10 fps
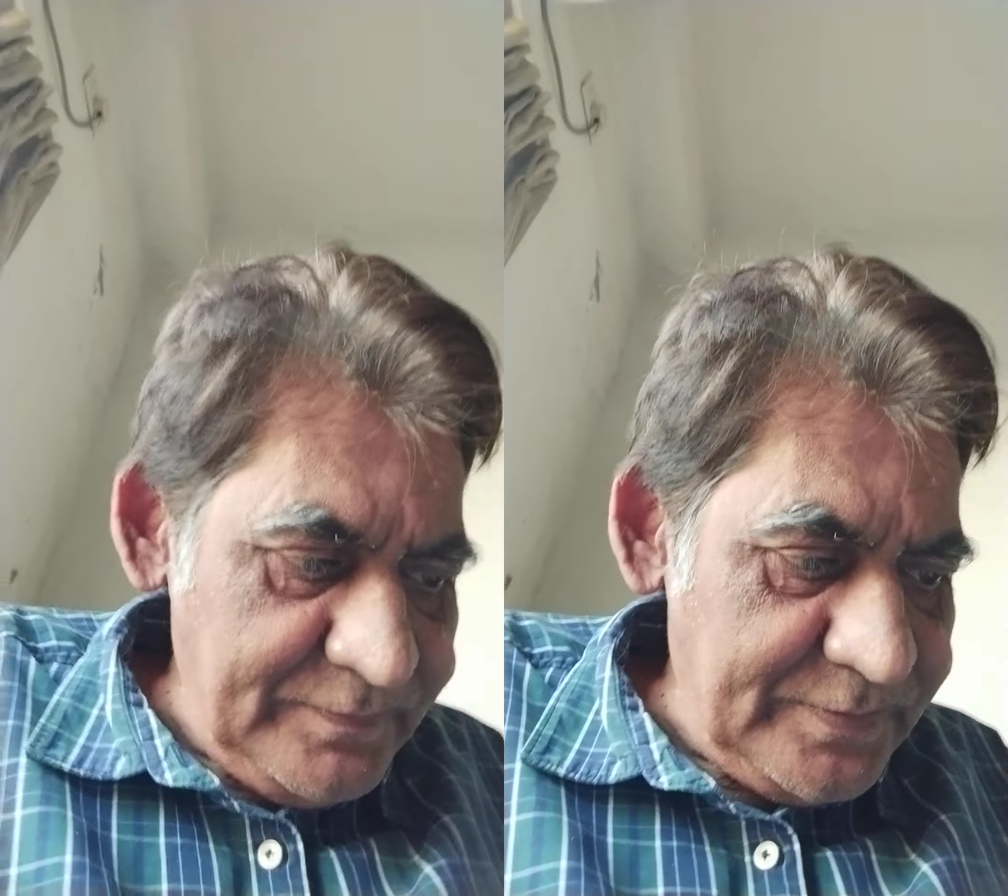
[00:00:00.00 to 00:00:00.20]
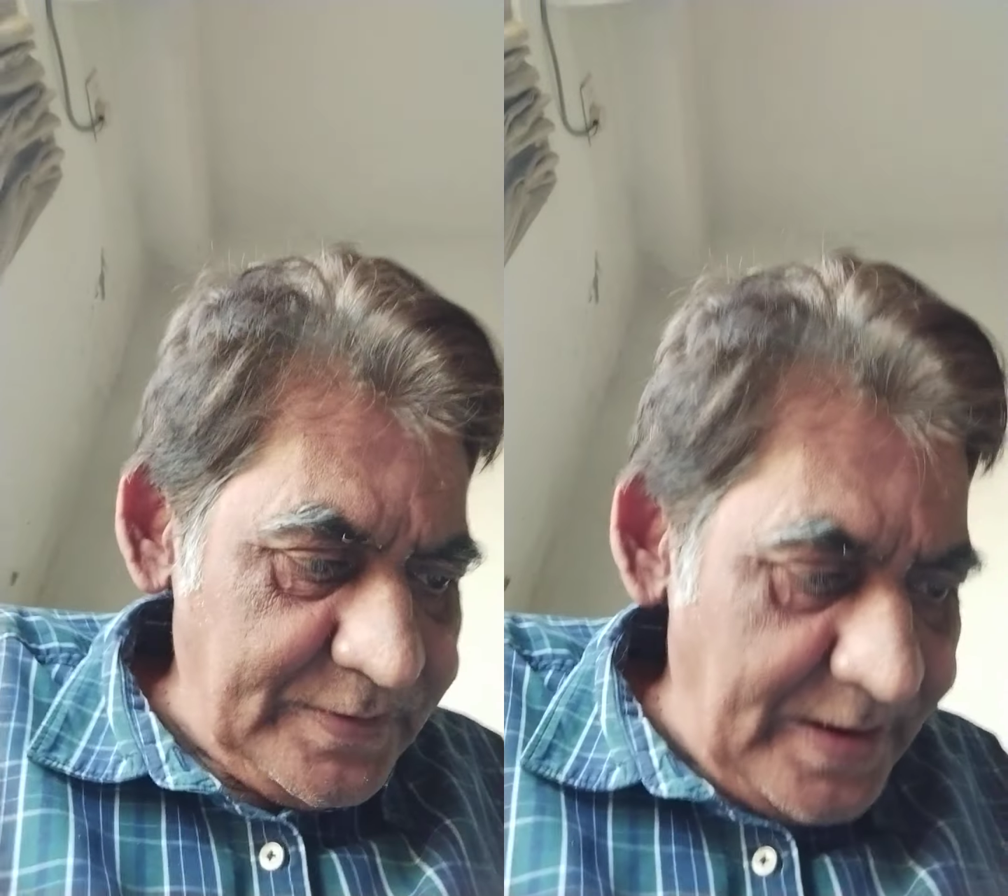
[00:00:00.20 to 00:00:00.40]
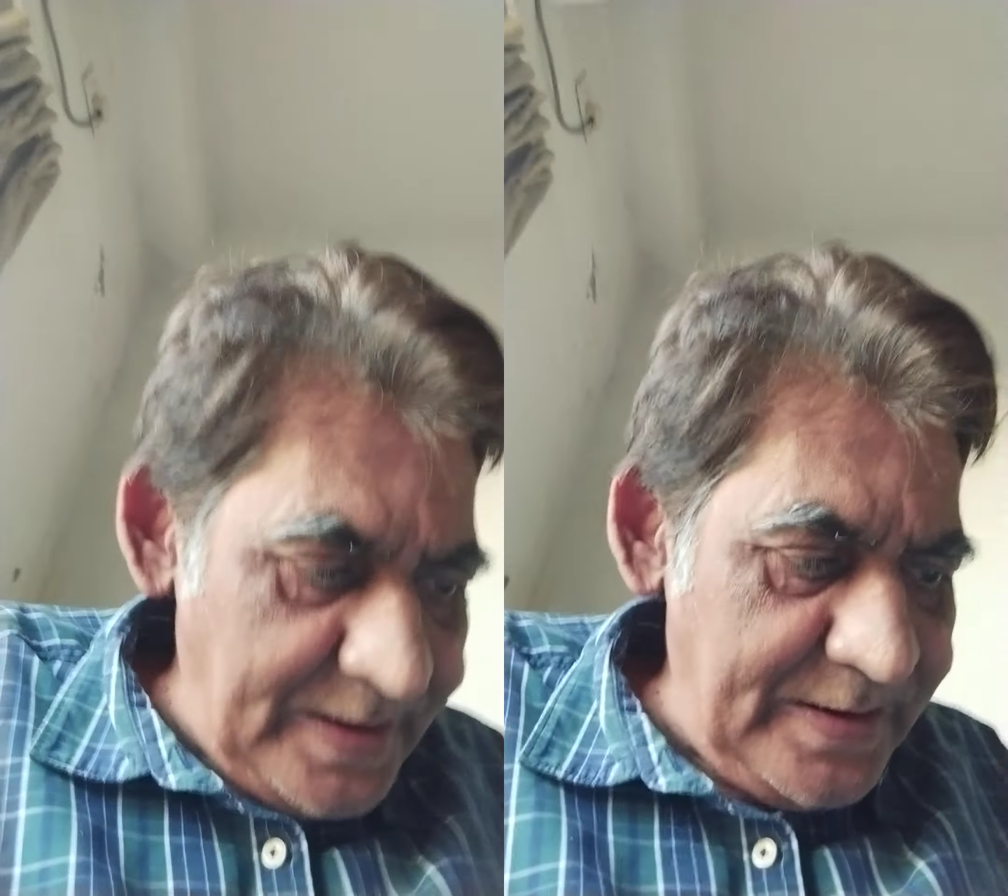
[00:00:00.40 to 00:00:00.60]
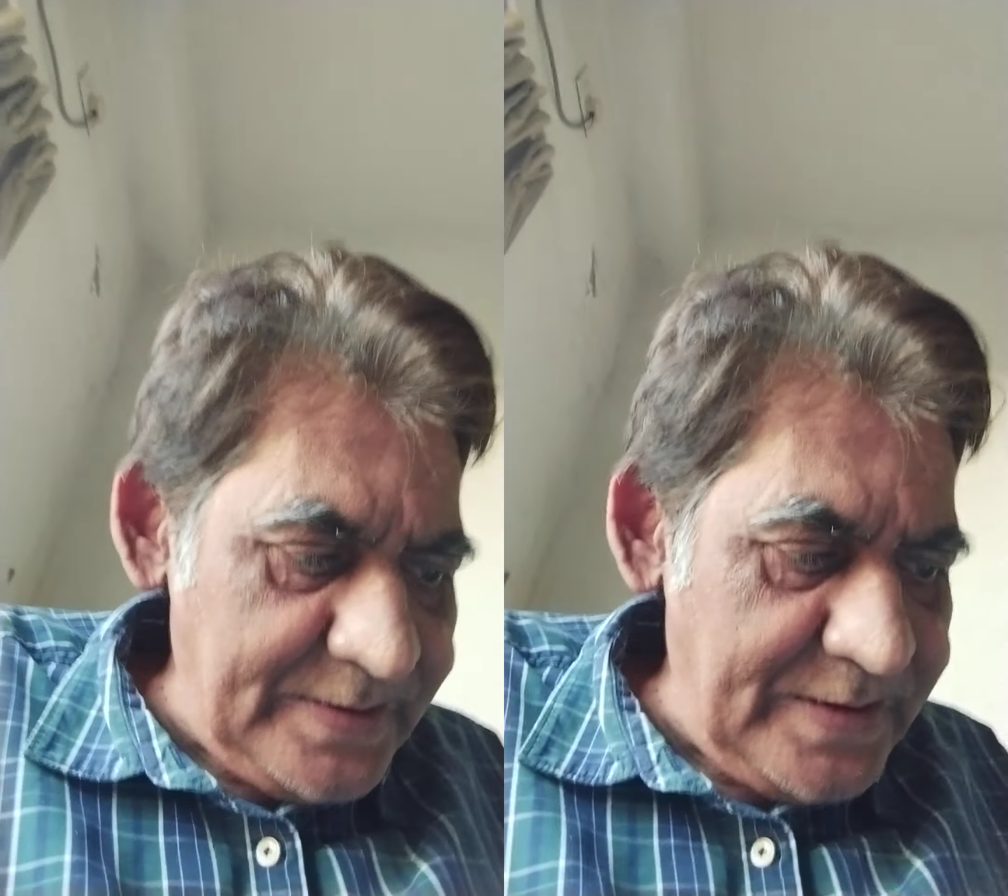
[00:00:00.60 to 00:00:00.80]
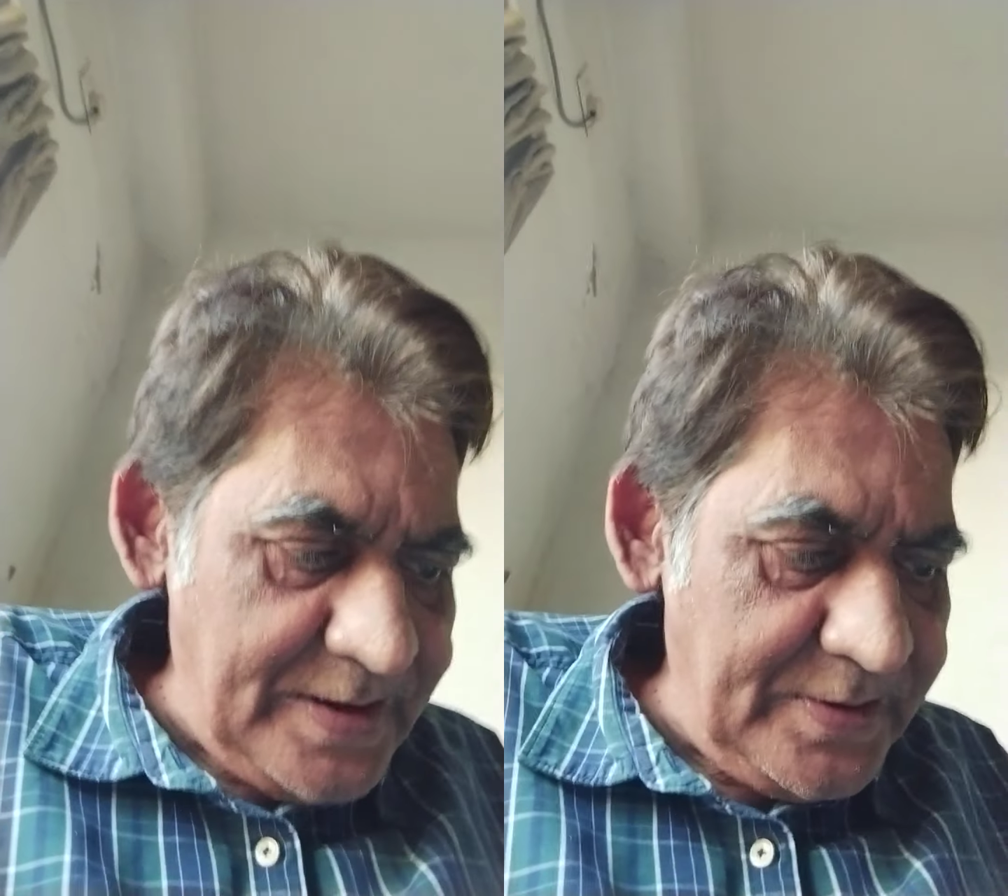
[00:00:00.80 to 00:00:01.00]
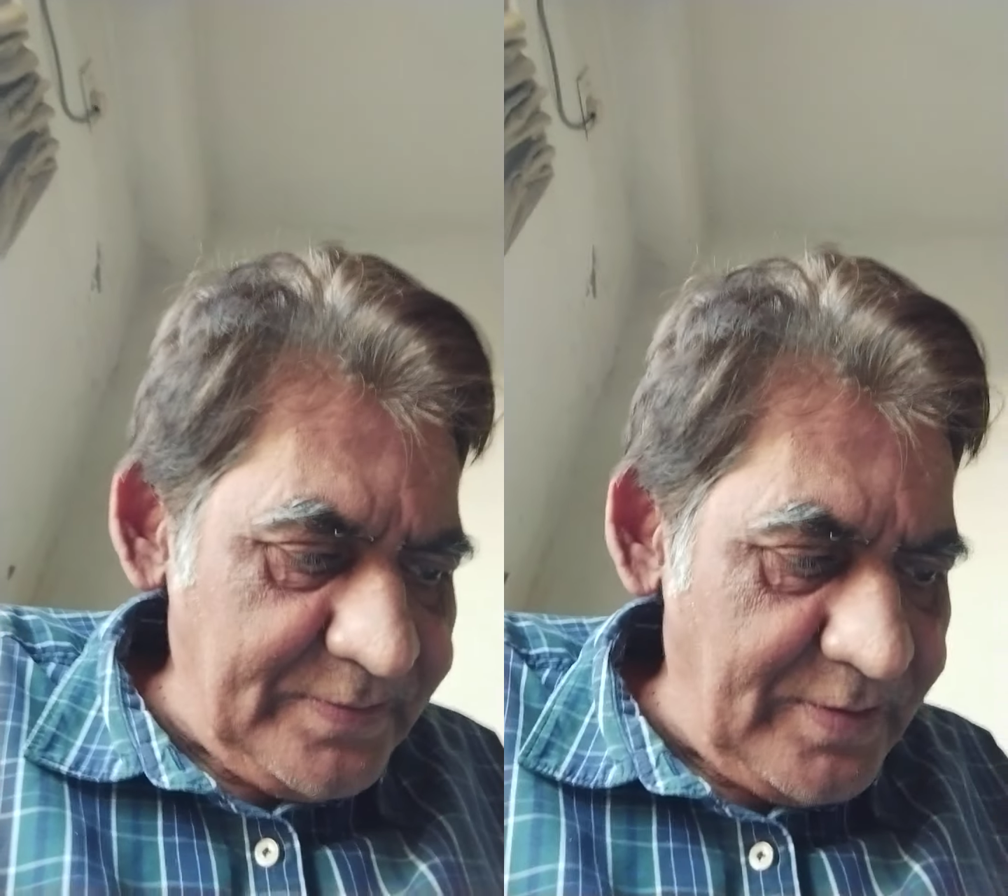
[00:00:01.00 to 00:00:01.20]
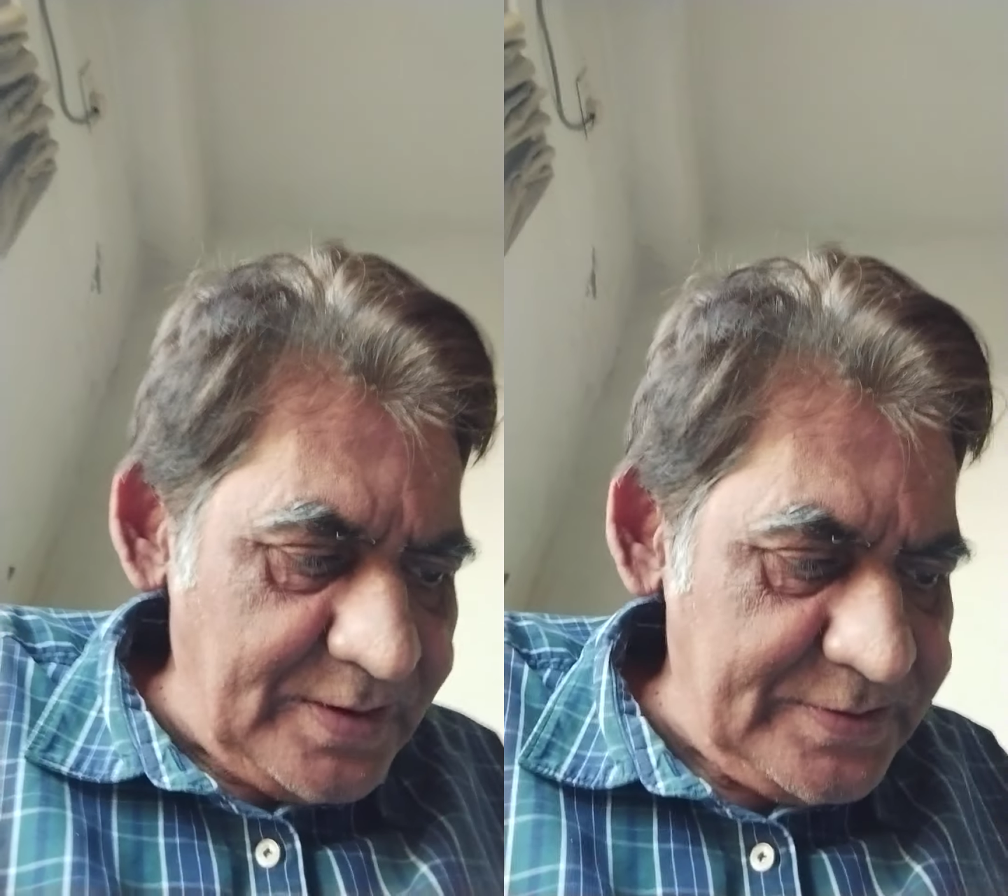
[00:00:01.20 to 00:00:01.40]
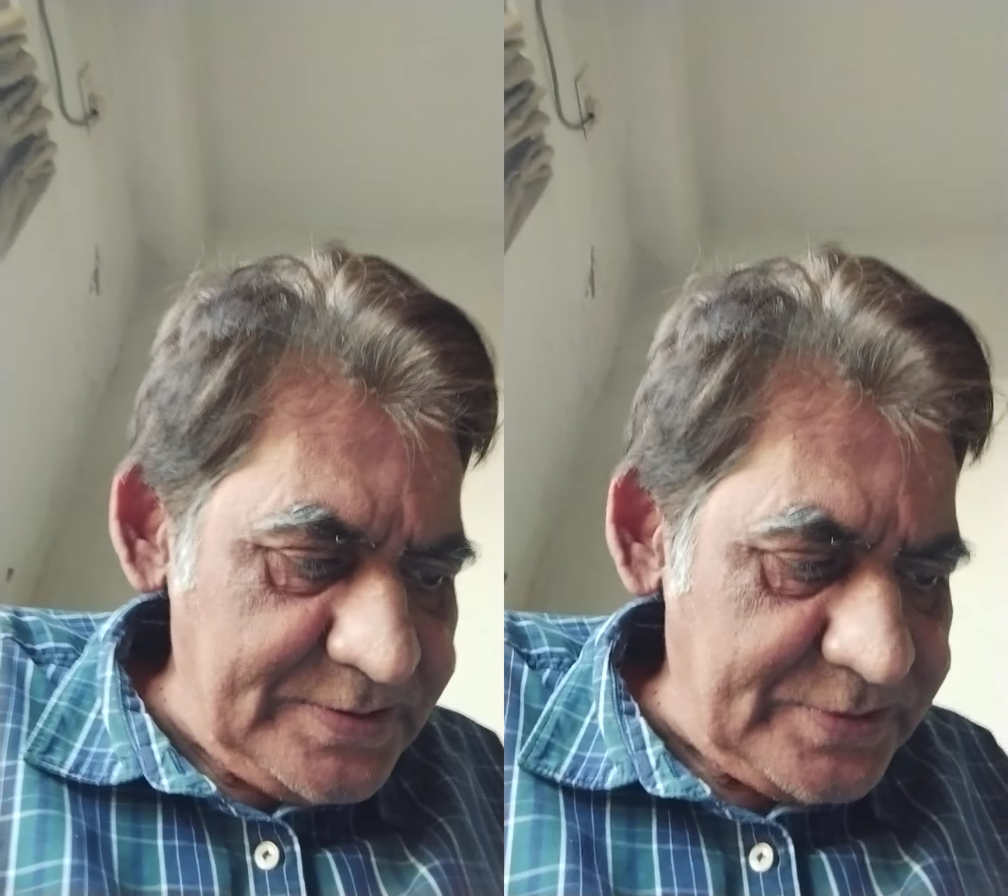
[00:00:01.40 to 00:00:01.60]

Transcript: Then at the end of all this